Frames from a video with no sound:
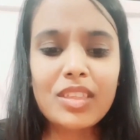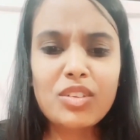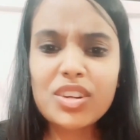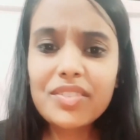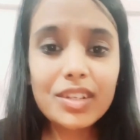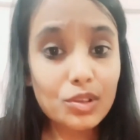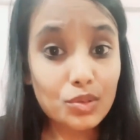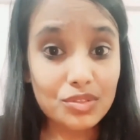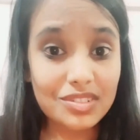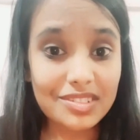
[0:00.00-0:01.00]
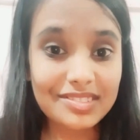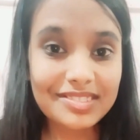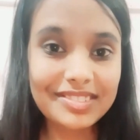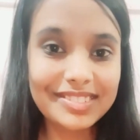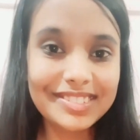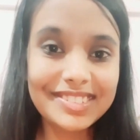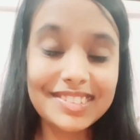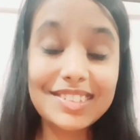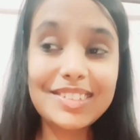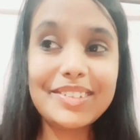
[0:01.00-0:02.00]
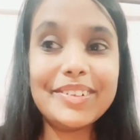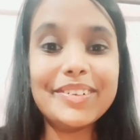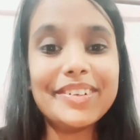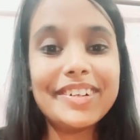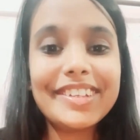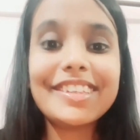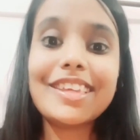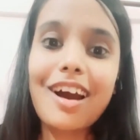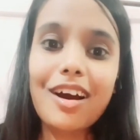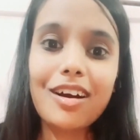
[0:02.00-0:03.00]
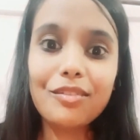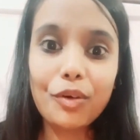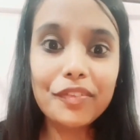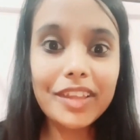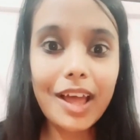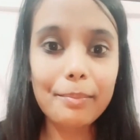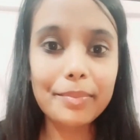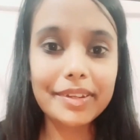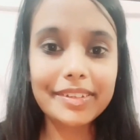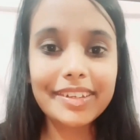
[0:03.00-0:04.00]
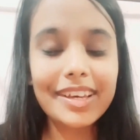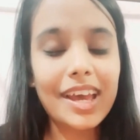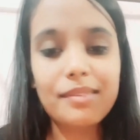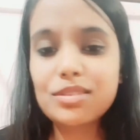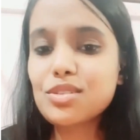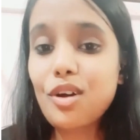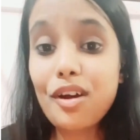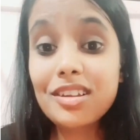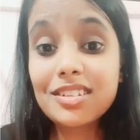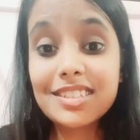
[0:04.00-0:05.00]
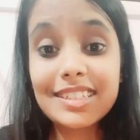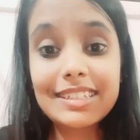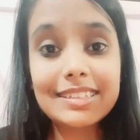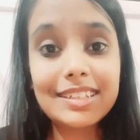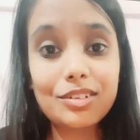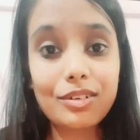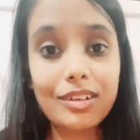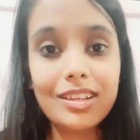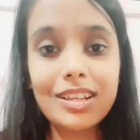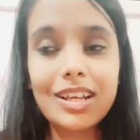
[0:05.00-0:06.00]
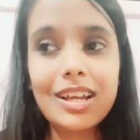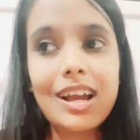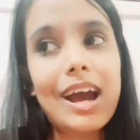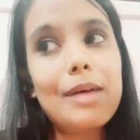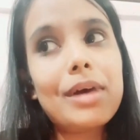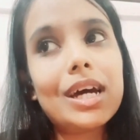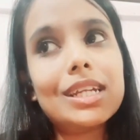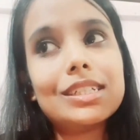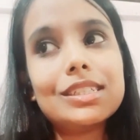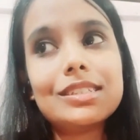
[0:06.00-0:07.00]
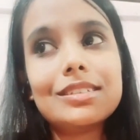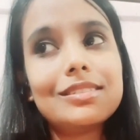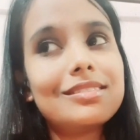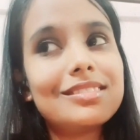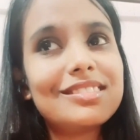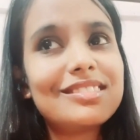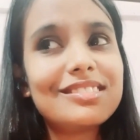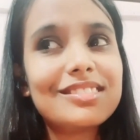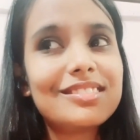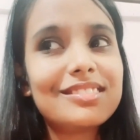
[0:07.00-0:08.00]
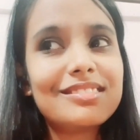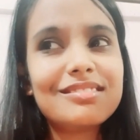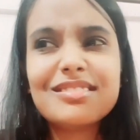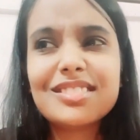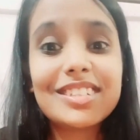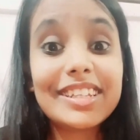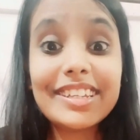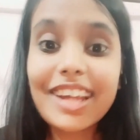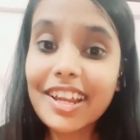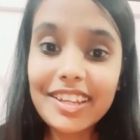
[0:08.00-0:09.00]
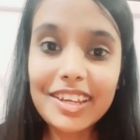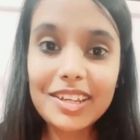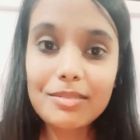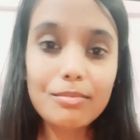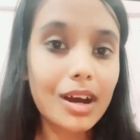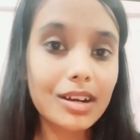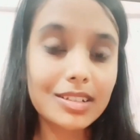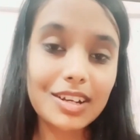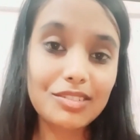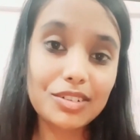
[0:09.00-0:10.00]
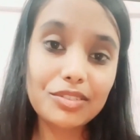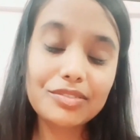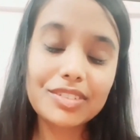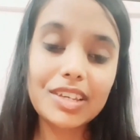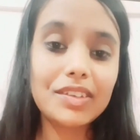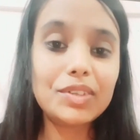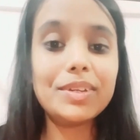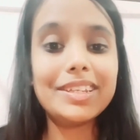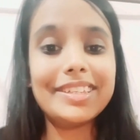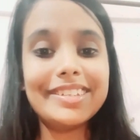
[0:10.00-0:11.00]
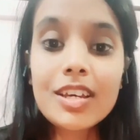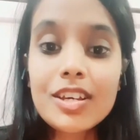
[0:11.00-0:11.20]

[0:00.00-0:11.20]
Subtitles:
Not even close. So yeah, what will happen? It was not serious at all. I managed 398 marks out of 720.